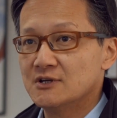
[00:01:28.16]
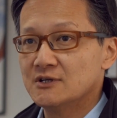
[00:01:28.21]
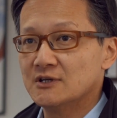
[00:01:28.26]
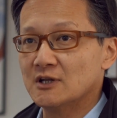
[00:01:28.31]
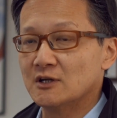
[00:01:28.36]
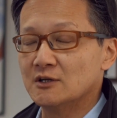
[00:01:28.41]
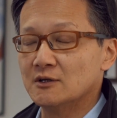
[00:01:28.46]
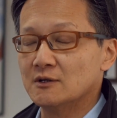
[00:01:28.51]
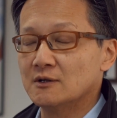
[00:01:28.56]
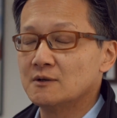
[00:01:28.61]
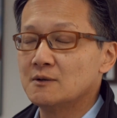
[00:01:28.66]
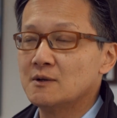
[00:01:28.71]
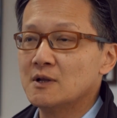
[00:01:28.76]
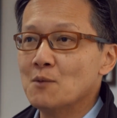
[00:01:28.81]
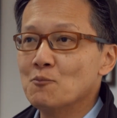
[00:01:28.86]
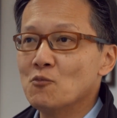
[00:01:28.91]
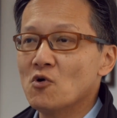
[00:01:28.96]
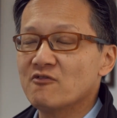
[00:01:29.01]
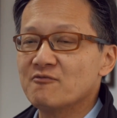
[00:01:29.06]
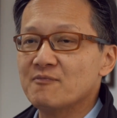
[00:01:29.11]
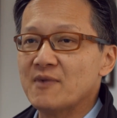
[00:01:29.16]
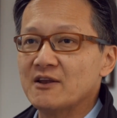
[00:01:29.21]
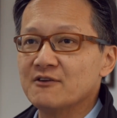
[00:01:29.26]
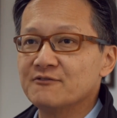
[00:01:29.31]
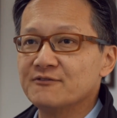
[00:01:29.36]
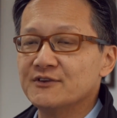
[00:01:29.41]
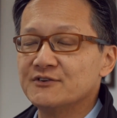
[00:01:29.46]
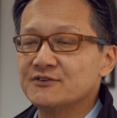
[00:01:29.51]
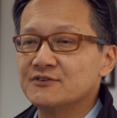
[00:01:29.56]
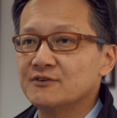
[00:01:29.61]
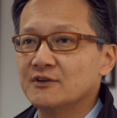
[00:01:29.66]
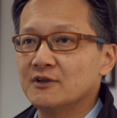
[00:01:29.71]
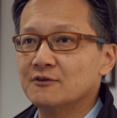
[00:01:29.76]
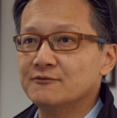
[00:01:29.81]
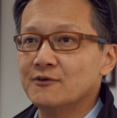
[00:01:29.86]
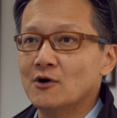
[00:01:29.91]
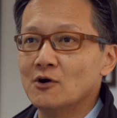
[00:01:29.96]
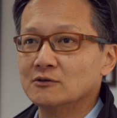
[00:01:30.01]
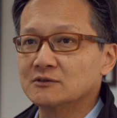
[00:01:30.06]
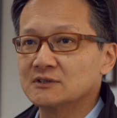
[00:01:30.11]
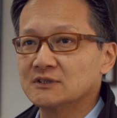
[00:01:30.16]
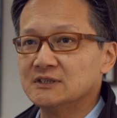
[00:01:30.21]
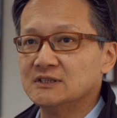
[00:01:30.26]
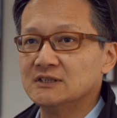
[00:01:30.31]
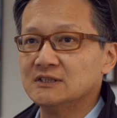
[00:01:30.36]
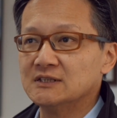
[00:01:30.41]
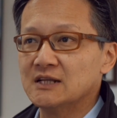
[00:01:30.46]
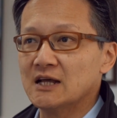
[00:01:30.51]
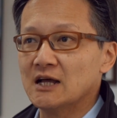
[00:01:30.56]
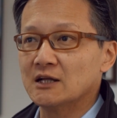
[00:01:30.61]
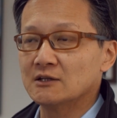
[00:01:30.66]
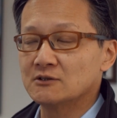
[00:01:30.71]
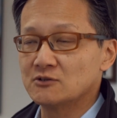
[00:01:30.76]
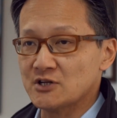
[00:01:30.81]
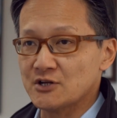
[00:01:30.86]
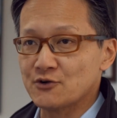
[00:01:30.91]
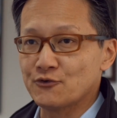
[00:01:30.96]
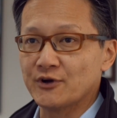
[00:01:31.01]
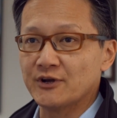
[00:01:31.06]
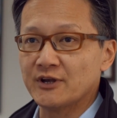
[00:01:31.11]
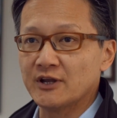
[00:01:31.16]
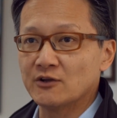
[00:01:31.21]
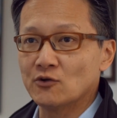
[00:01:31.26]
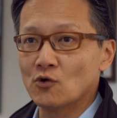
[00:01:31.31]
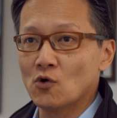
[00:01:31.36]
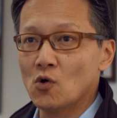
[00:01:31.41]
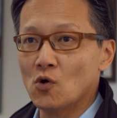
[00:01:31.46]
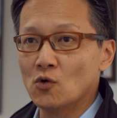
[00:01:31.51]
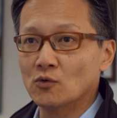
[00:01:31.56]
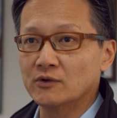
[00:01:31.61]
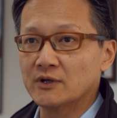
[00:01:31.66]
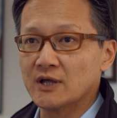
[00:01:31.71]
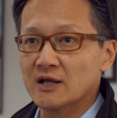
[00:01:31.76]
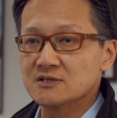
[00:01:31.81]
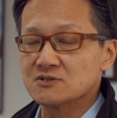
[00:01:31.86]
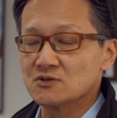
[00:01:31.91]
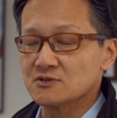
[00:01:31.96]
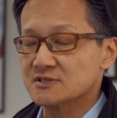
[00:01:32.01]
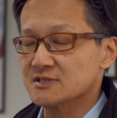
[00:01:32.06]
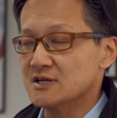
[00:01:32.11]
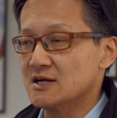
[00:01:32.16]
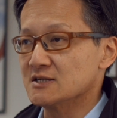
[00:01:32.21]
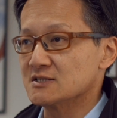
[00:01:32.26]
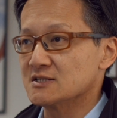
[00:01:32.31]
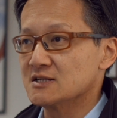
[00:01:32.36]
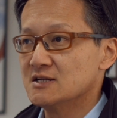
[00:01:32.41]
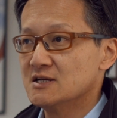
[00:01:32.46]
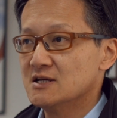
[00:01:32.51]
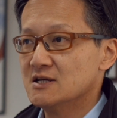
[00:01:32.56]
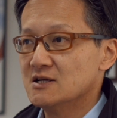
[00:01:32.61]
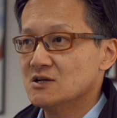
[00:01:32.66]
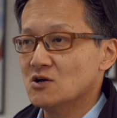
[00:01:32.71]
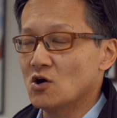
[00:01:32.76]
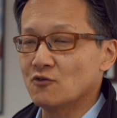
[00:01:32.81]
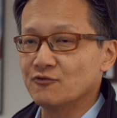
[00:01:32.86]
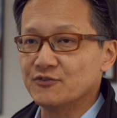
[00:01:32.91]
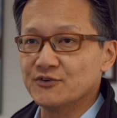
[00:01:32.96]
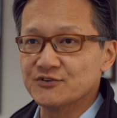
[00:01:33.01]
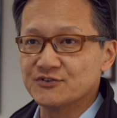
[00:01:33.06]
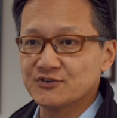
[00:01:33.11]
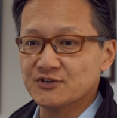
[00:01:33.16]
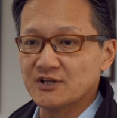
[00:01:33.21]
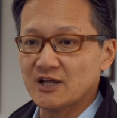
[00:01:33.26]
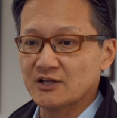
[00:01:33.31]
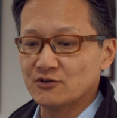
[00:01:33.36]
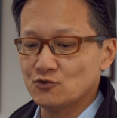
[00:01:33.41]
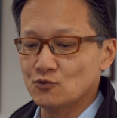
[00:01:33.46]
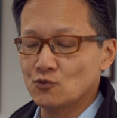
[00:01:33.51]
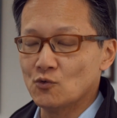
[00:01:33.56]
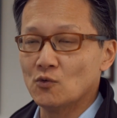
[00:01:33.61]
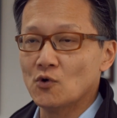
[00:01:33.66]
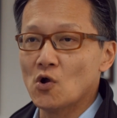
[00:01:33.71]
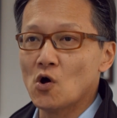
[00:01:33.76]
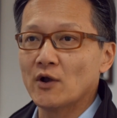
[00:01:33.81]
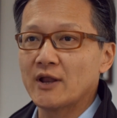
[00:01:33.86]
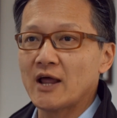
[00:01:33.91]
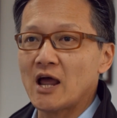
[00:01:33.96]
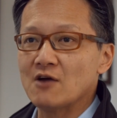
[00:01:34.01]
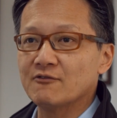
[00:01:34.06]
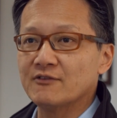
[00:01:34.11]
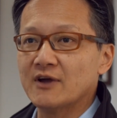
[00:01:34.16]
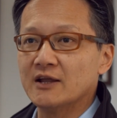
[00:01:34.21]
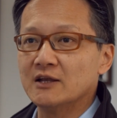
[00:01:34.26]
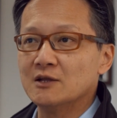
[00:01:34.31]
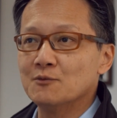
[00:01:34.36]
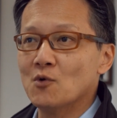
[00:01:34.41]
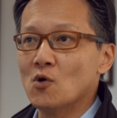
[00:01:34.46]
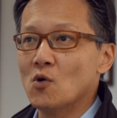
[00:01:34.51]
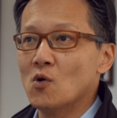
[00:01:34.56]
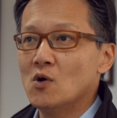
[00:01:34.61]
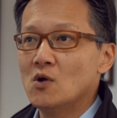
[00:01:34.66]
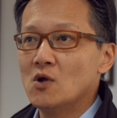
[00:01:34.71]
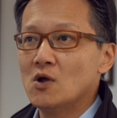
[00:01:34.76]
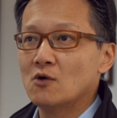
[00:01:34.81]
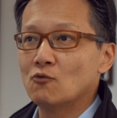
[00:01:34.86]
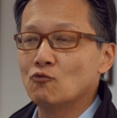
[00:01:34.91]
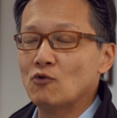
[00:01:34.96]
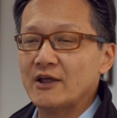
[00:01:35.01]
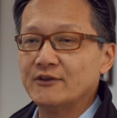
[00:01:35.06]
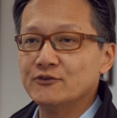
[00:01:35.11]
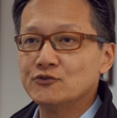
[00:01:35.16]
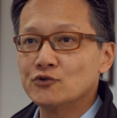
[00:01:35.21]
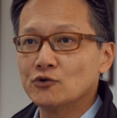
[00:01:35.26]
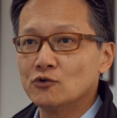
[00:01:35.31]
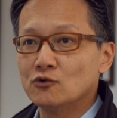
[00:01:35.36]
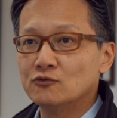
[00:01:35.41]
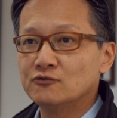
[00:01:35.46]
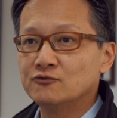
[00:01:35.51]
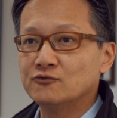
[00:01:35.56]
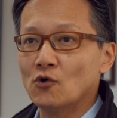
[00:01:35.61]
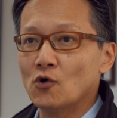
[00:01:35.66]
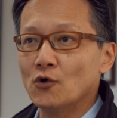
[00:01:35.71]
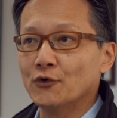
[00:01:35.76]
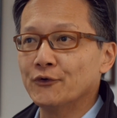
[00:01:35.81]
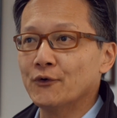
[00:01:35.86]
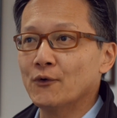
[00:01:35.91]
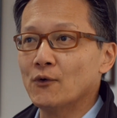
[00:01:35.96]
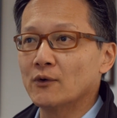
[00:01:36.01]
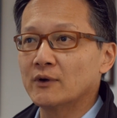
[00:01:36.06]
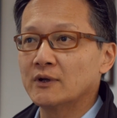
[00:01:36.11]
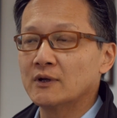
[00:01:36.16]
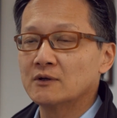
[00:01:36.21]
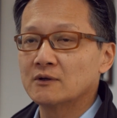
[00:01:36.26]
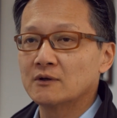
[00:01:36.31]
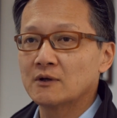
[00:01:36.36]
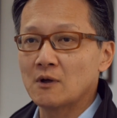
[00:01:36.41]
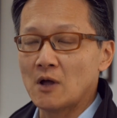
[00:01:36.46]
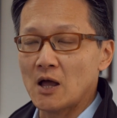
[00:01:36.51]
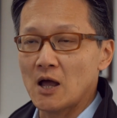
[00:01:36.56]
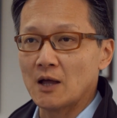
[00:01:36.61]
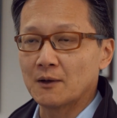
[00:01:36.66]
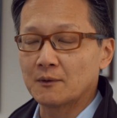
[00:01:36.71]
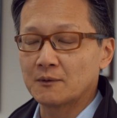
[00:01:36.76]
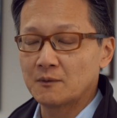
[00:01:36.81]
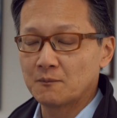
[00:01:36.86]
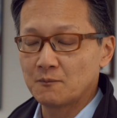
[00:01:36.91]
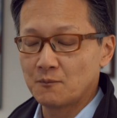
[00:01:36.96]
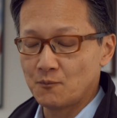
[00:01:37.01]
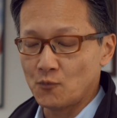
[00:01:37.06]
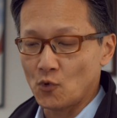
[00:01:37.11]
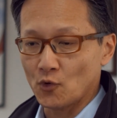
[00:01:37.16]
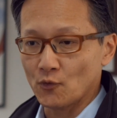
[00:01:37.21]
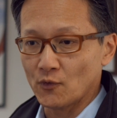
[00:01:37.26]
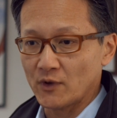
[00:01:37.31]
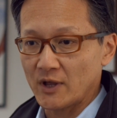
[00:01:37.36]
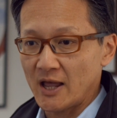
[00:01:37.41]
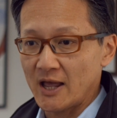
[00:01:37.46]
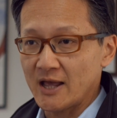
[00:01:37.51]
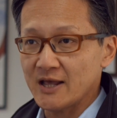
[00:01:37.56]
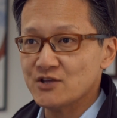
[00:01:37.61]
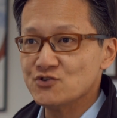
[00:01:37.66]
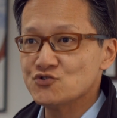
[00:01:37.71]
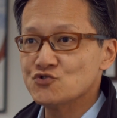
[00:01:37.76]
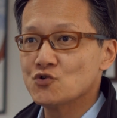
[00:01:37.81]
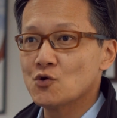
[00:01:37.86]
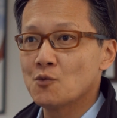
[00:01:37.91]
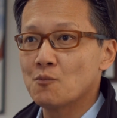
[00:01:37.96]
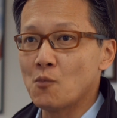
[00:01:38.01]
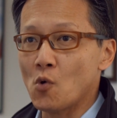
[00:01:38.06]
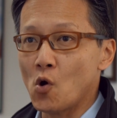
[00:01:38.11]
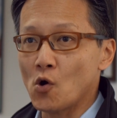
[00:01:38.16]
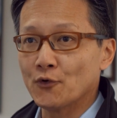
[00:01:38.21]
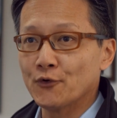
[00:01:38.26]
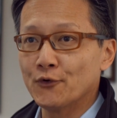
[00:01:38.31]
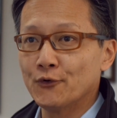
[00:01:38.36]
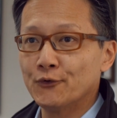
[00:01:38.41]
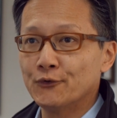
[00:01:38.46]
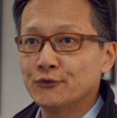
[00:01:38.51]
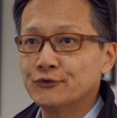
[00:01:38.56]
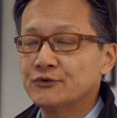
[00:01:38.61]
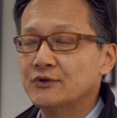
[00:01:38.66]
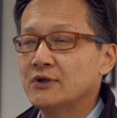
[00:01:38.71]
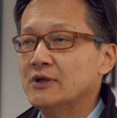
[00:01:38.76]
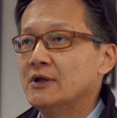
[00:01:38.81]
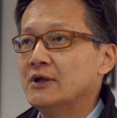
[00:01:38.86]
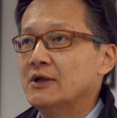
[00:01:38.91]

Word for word: Now, the number of benefits involved in uh, generating your own gas on site. Obviously, that you will not have any more rental for your uh, bottle cage, bottles,